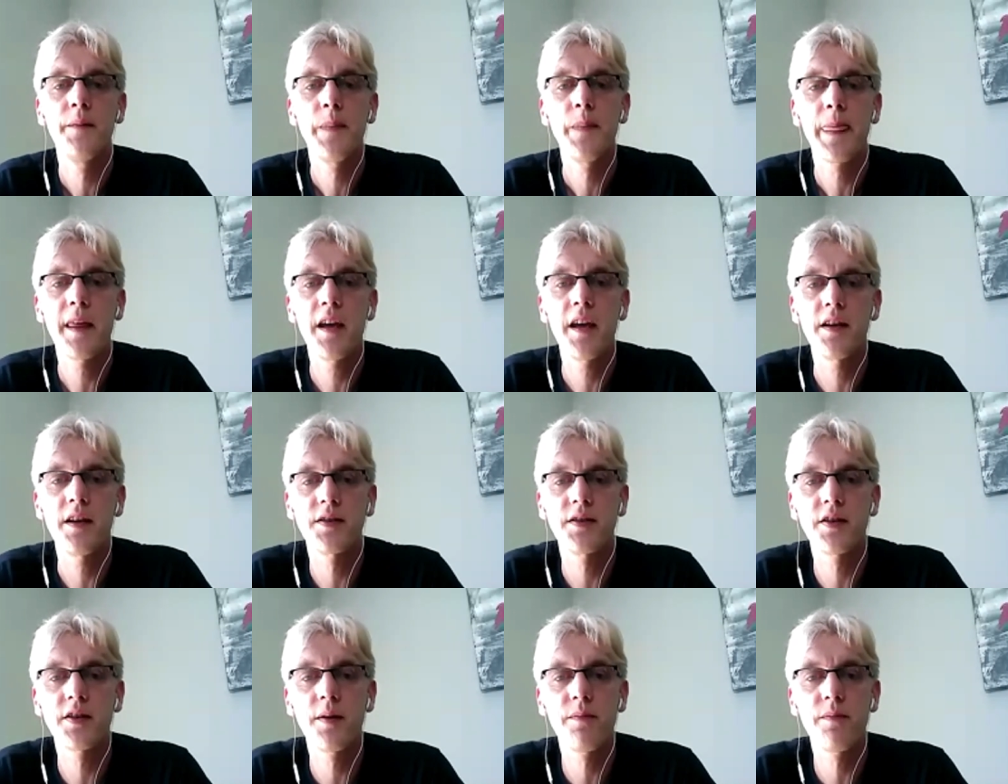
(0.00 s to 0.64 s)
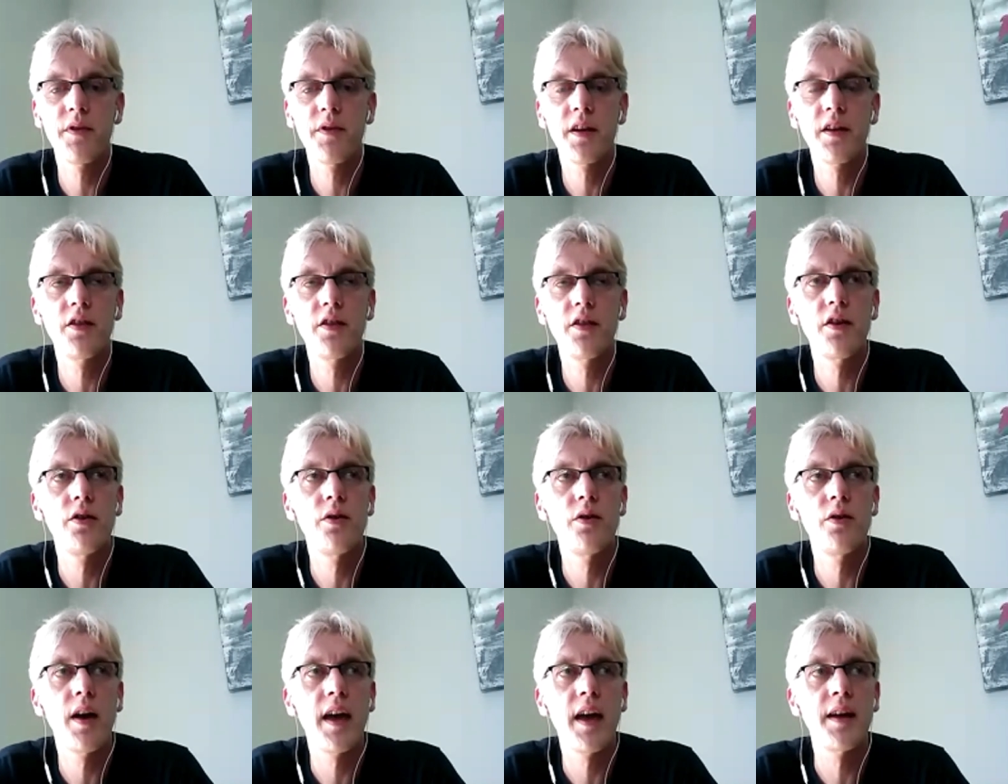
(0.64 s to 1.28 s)
it's something that
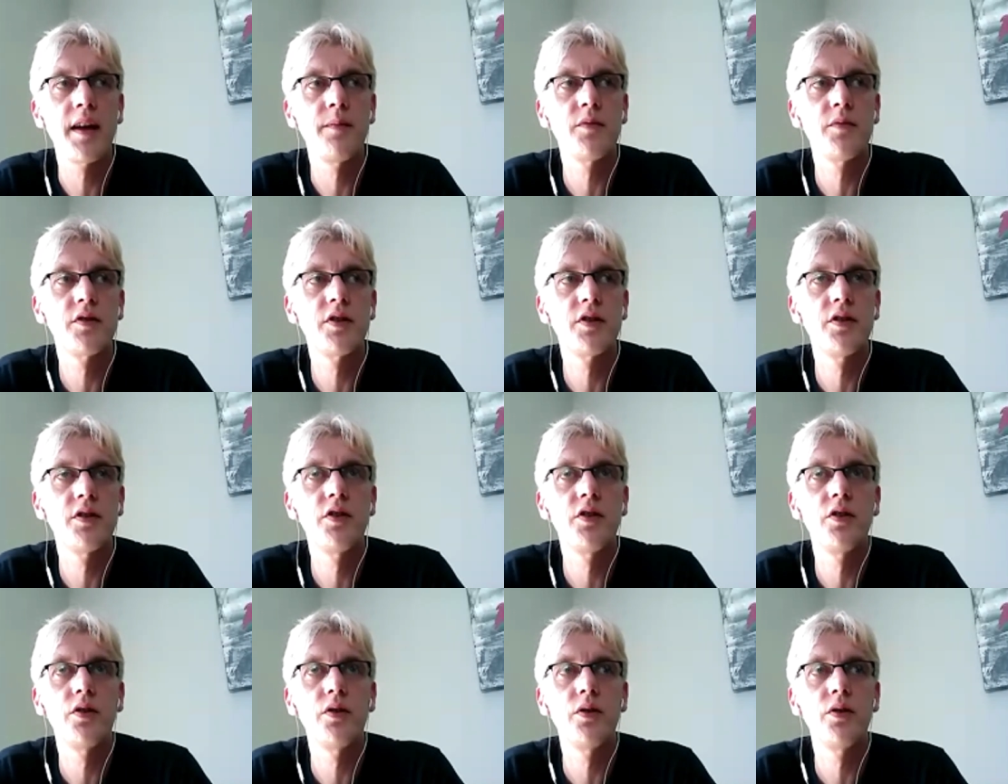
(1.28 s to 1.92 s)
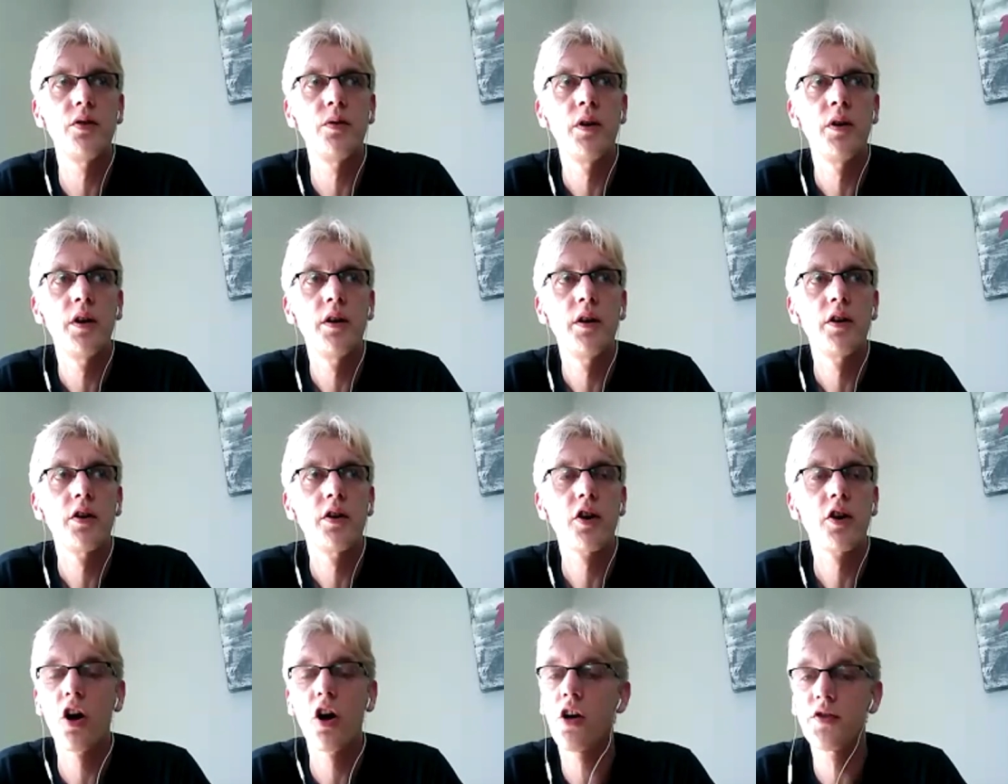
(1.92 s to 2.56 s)
you aim to do
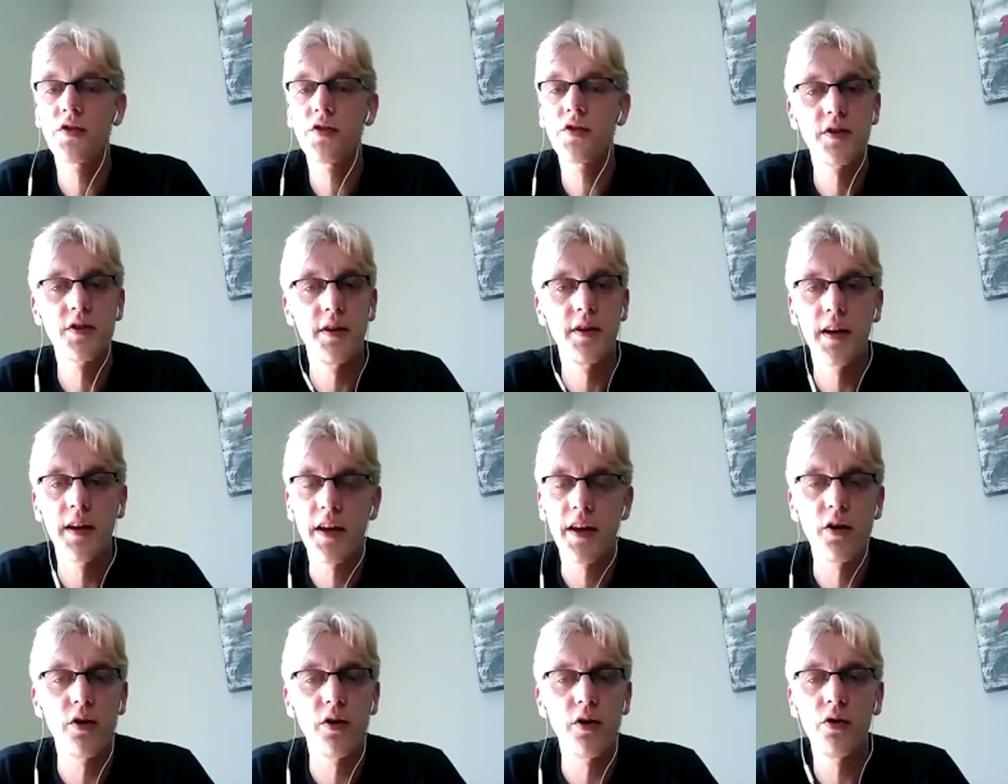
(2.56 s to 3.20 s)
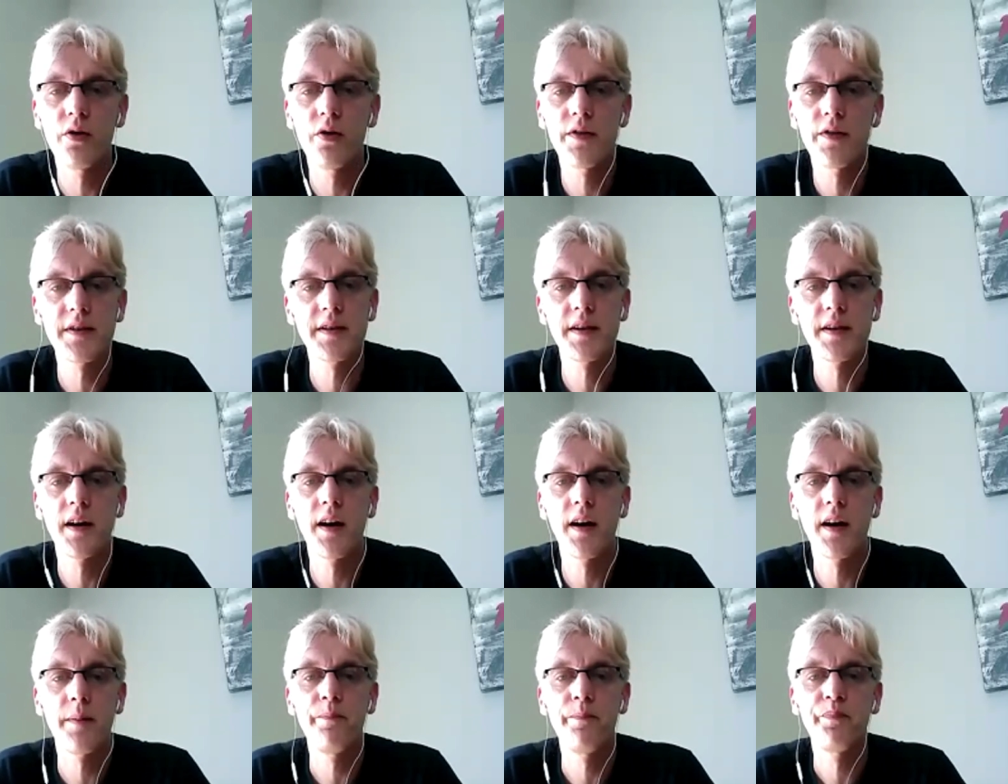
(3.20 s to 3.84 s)
constantly, all the
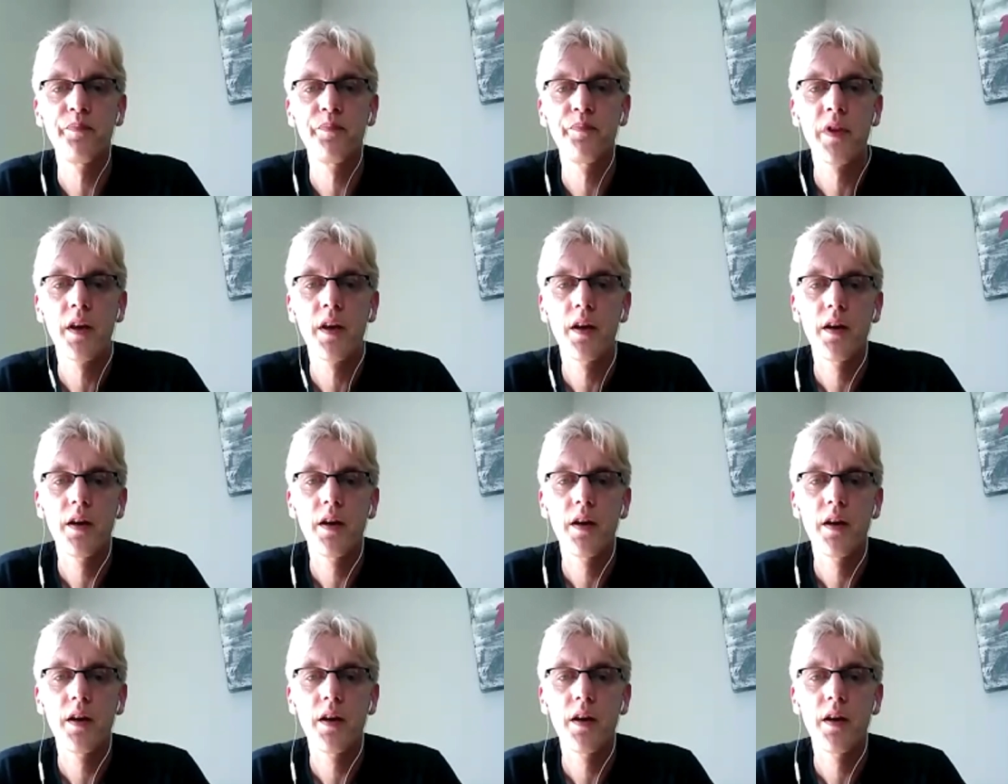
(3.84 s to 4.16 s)
time.